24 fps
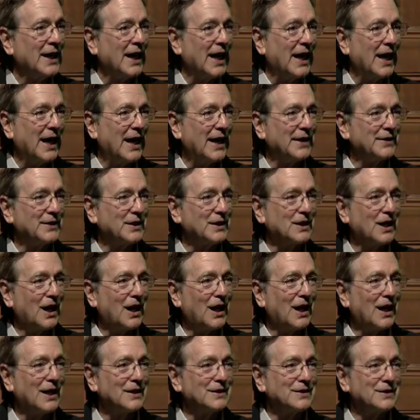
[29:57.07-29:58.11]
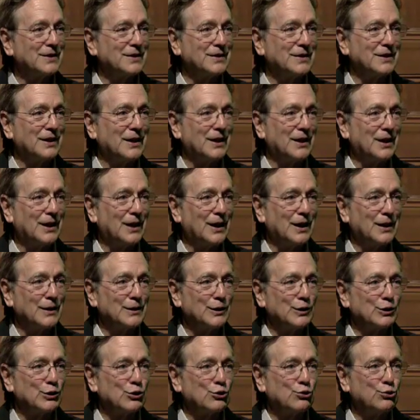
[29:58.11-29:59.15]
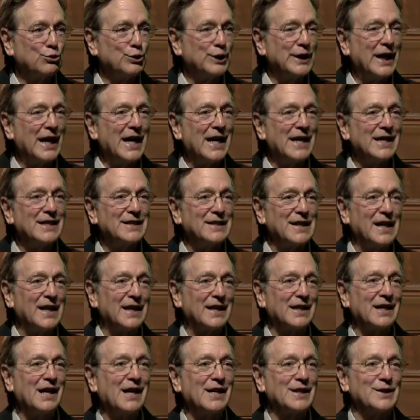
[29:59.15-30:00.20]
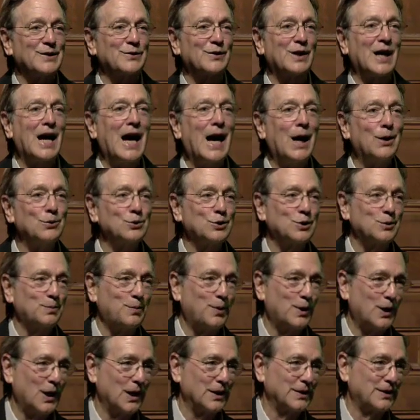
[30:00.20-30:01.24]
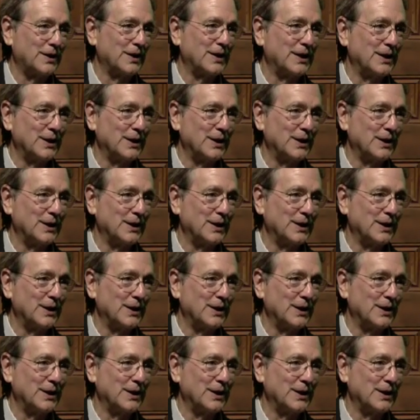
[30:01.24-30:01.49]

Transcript: And the gods create a kind of counterpart to